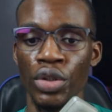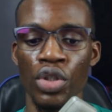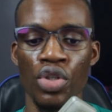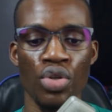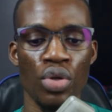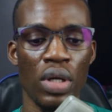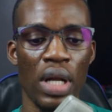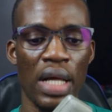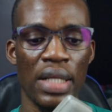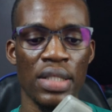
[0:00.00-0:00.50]
so
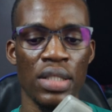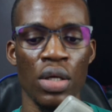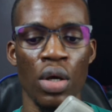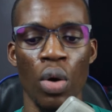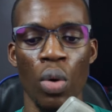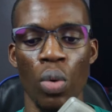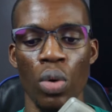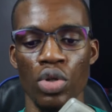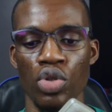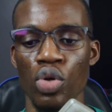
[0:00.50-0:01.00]
that
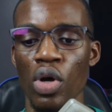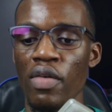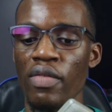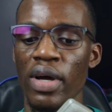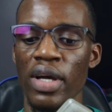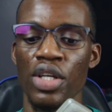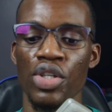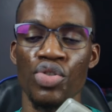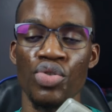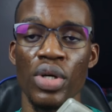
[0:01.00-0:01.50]
whatsoever
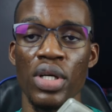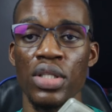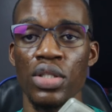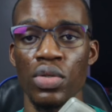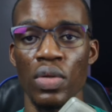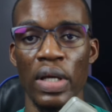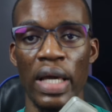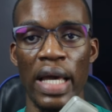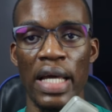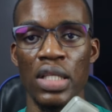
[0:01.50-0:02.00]
interest you
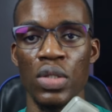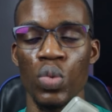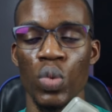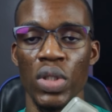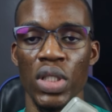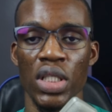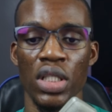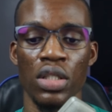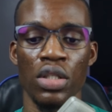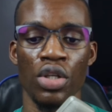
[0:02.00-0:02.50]
get
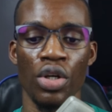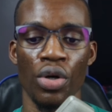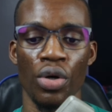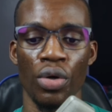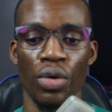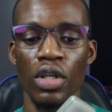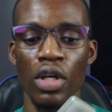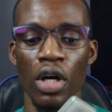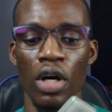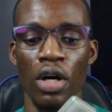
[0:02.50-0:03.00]
within
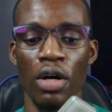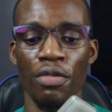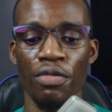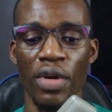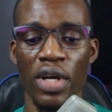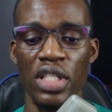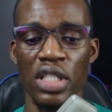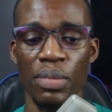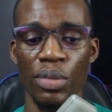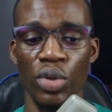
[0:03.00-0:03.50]
your
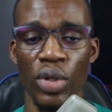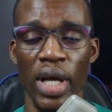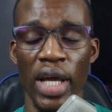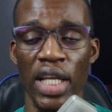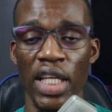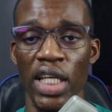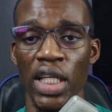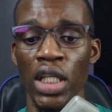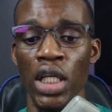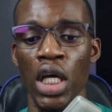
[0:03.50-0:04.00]
flexible
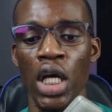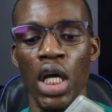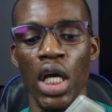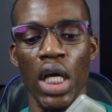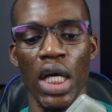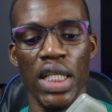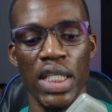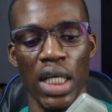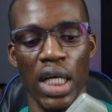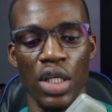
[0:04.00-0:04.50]
earning, it
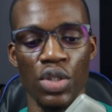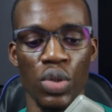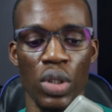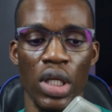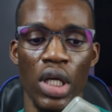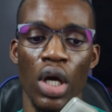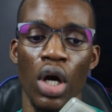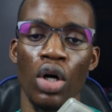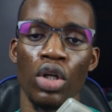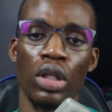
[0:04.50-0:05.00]
can actually
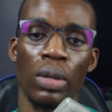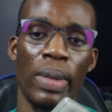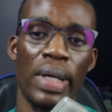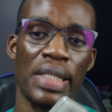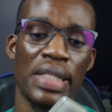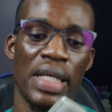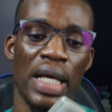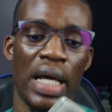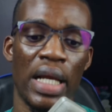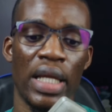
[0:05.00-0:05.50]

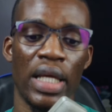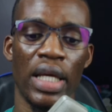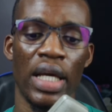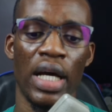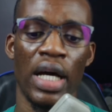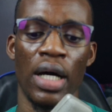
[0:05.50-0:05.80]
automatically